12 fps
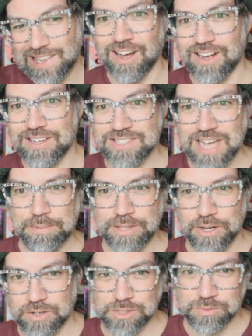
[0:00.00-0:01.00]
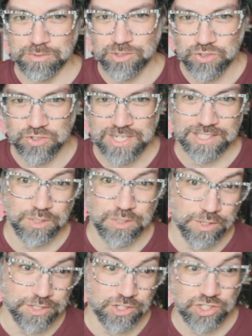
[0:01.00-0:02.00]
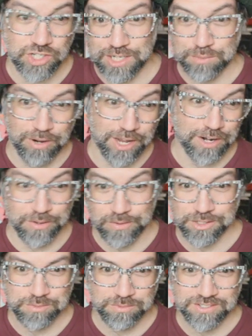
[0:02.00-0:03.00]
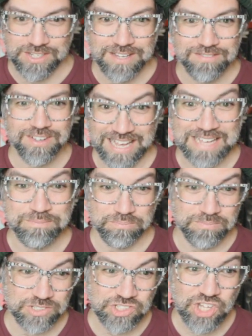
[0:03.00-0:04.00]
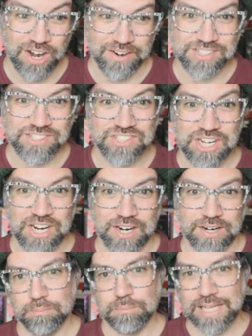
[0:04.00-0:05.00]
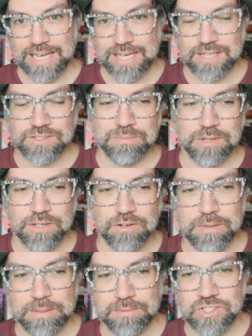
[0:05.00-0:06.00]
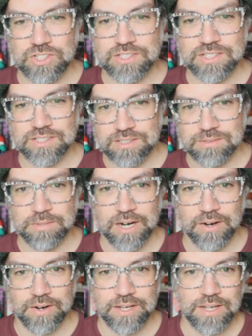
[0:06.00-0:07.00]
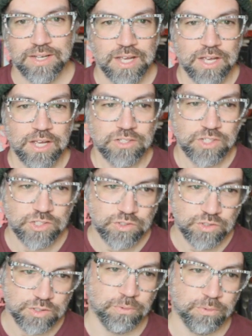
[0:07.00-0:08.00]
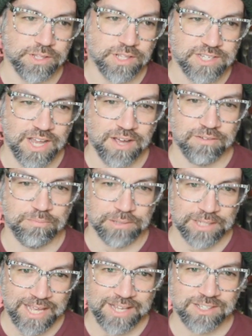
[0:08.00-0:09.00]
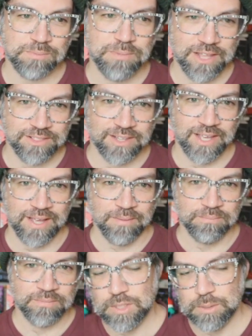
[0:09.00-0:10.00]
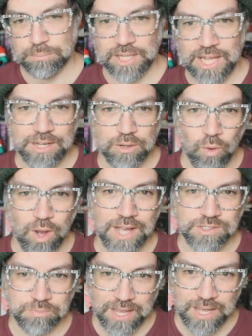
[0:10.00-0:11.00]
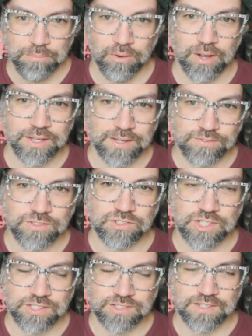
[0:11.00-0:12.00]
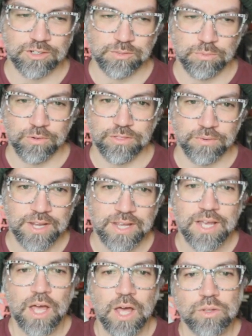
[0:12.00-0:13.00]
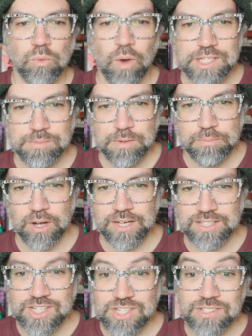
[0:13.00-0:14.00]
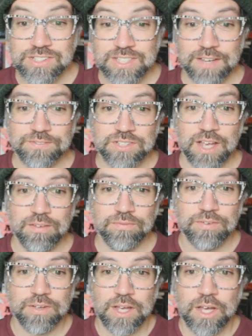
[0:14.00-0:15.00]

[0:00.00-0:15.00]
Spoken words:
on top of their Christmas tree, like the one that shined bright on Christmas Eve. It's star. Blank is the mother of baby Jesus, is Mary. Jesus was born in the town of blank, is Bethlehem. Blank wise men brought gifts to Jesus after he was born. 3. The wise men brought Jesus gifts of